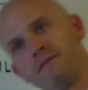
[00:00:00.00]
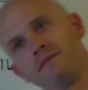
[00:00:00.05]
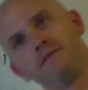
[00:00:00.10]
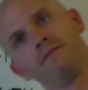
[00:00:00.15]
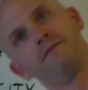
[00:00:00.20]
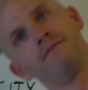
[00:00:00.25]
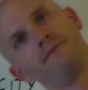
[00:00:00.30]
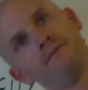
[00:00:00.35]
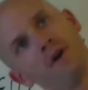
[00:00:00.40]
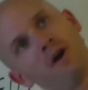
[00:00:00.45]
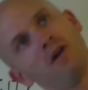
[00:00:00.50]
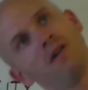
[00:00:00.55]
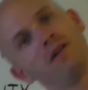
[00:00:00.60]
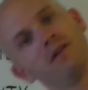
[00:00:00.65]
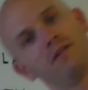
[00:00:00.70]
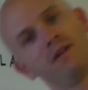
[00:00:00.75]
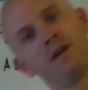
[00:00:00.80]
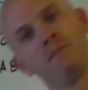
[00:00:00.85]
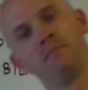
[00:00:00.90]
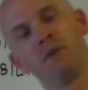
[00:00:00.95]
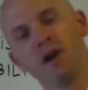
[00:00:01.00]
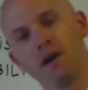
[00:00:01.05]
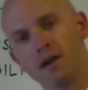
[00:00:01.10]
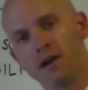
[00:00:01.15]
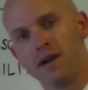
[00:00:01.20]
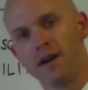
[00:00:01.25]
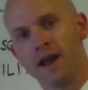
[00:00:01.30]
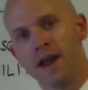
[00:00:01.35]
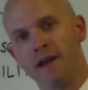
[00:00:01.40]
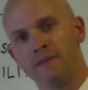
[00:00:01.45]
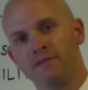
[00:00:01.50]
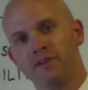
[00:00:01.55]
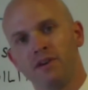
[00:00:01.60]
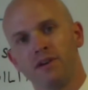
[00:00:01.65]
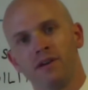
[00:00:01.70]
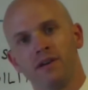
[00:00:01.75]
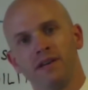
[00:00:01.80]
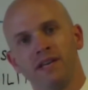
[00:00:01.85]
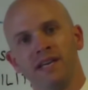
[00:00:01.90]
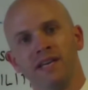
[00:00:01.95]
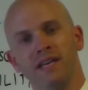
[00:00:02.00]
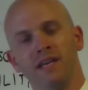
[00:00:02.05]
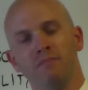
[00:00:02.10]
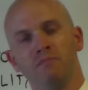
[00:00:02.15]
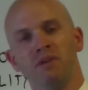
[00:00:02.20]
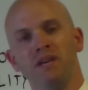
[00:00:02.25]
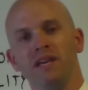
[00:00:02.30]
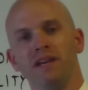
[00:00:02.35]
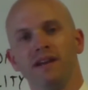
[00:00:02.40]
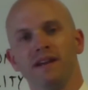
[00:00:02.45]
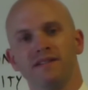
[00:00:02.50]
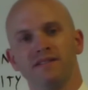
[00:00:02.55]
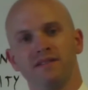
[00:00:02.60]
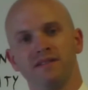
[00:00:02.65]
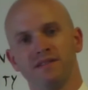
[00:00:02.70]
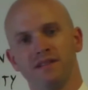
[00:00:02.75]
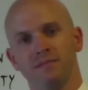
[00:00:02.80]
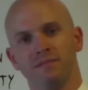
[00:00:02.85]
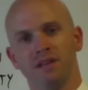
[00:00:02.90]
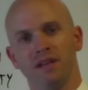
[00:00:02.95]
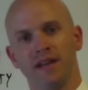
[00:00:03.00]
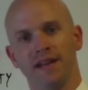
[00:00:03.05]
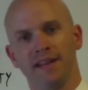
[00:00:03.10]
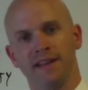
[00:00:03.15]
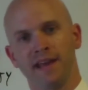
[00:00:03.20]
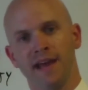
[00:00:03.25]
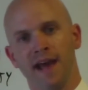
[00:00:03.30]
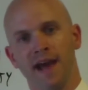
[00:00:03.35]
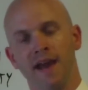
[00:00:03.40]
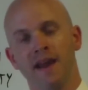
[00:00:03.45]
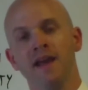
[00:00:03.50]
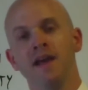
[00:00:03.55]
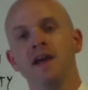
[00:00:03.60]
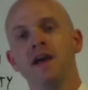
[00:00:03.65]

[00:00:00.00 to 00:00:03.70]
fall apart after eating peanuts or something like that.